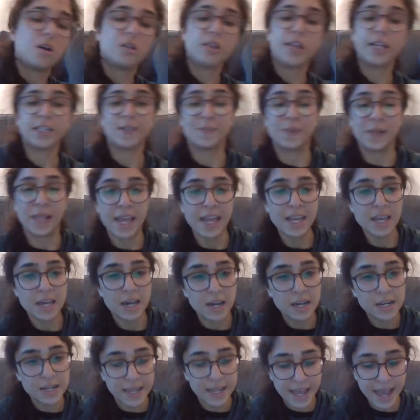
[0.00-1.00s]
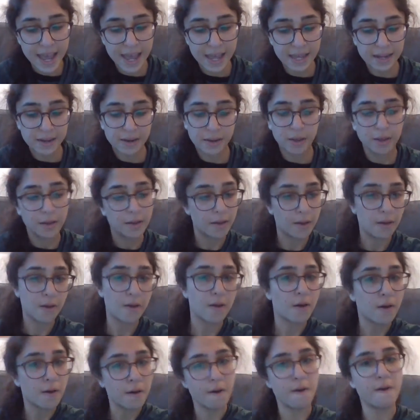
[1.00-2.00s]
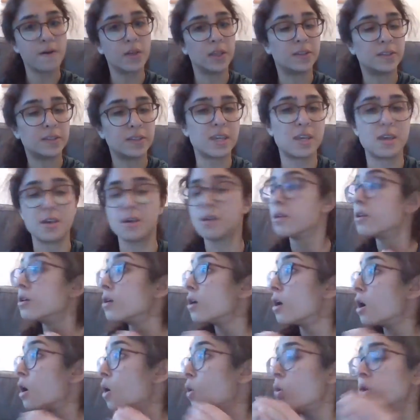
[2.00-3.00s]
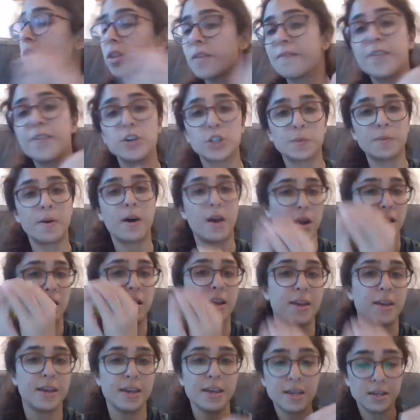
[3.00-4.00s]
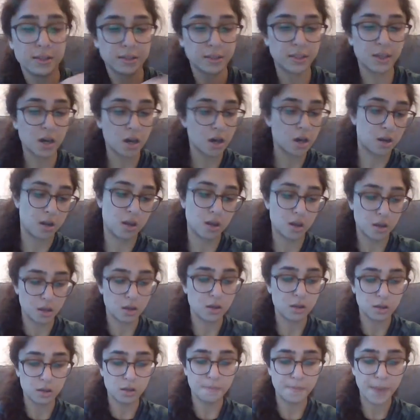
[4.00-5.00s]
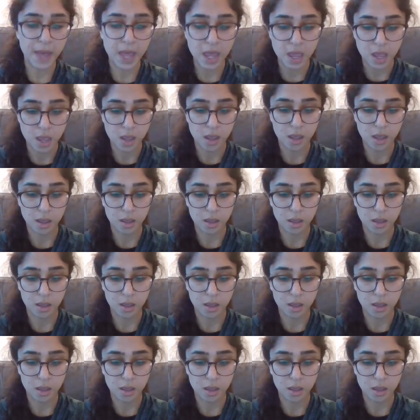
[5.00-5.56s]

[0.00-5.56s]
Let's play again. Let's see what the first part is gonna be.